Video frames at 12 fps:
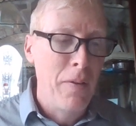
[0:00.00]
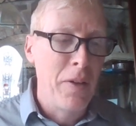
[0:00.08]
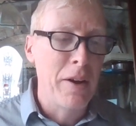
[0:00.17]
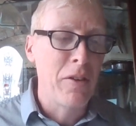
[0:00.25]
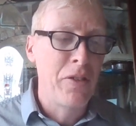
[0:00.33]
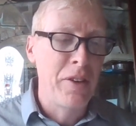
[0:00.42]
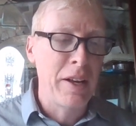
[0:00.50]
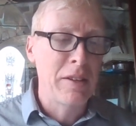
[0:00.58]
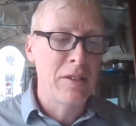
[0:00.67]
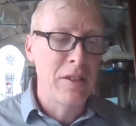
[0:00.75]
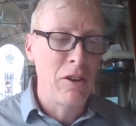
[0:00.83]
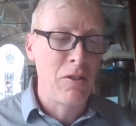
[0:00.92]
There are 6
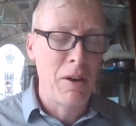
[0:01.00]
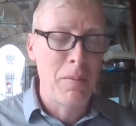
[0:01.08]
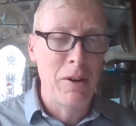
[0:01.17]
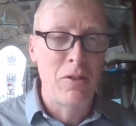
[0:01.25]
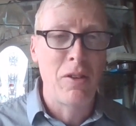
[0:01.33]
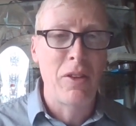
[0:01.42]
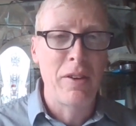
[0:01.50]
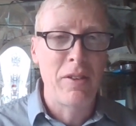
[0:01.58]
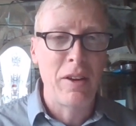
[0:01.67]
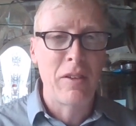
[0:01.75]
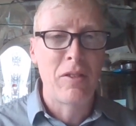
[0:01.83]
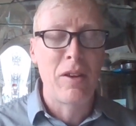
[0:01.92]
Sidrei Mishnah, the
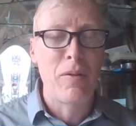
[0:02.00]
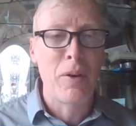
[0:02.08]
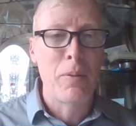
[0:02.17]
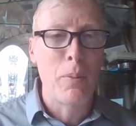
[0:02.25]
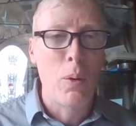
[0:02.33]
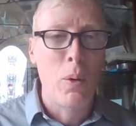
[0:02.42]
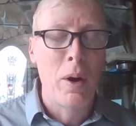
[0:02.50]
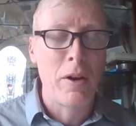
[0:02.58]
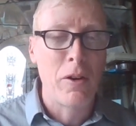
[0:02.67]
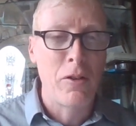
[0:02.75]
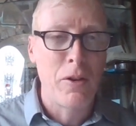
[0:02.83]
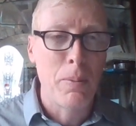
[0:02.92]
6 different
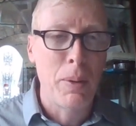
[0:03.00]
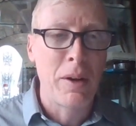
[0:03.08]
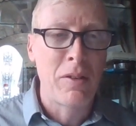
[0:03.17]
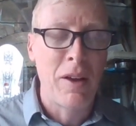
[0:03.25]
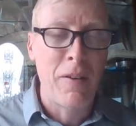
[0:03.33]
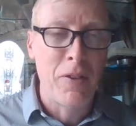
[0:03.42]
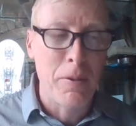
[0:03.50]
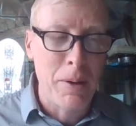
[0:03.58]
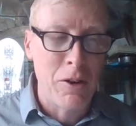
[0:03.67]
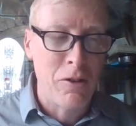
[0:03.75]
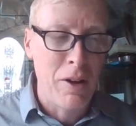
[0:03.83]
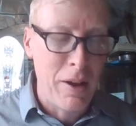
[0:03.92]
orders or books of the
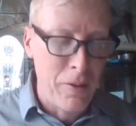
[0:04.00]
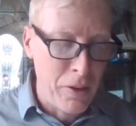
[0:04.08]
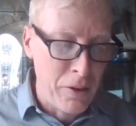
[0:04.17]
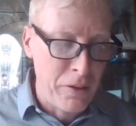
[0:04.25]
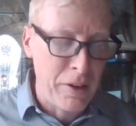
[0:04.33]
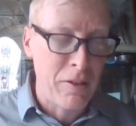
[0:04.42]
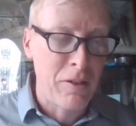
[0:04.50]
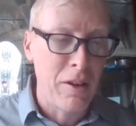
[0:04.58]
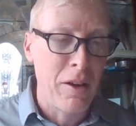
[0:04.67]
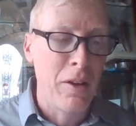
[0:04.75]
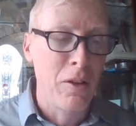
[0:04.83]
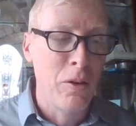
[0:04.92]
Mishnah, and the 6
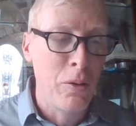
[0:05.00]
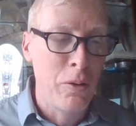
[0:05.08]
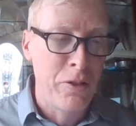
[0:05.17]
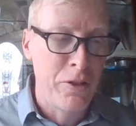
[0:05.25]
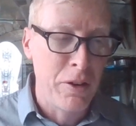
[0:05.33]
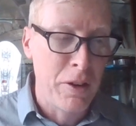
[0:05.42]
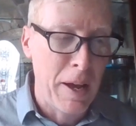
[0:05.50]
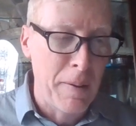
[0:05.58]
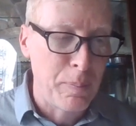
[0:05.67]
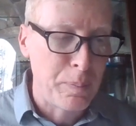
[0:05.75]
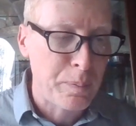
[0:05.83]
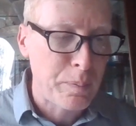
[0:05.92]
alludes to
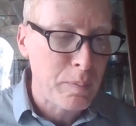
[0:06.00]
them.